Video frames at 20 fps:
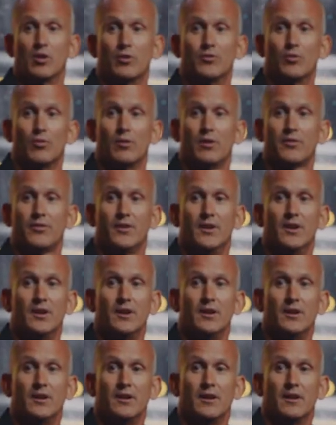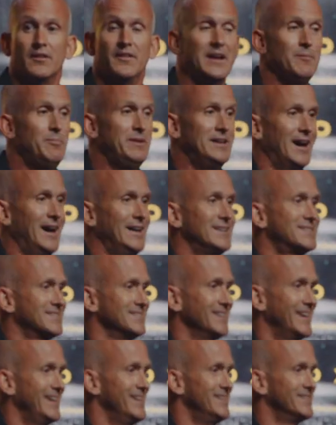North, they'd be
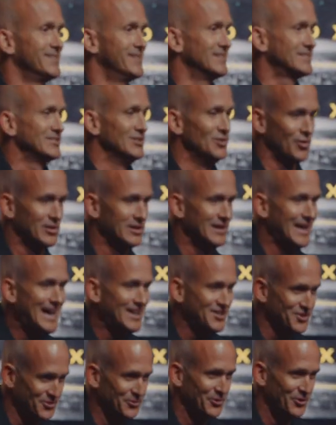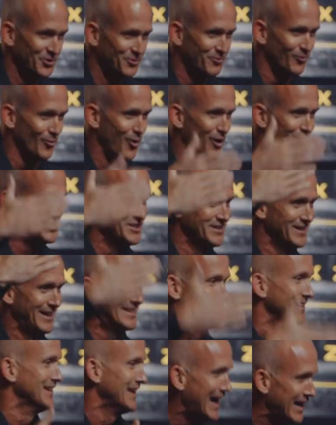isolated into this little classroom watching like a
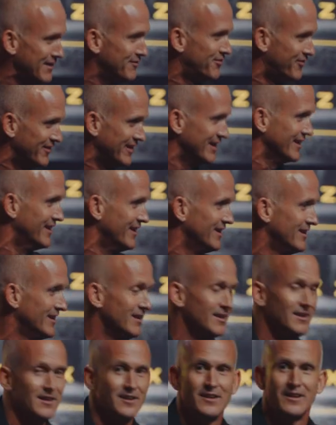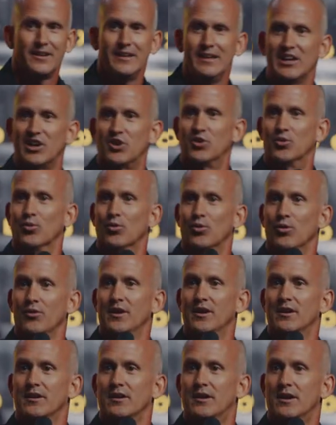live feed. Isn't it cool
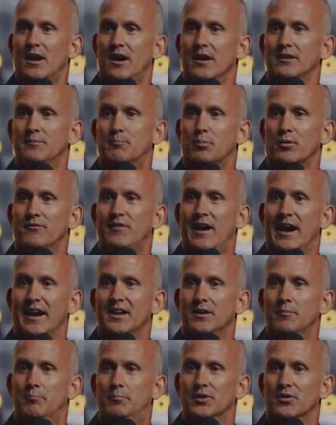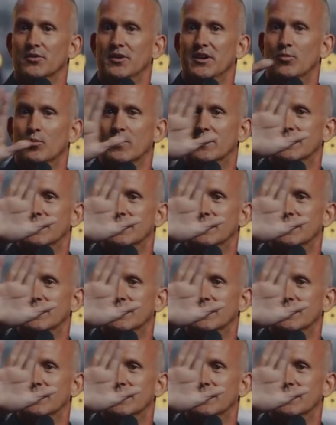that God provided a building with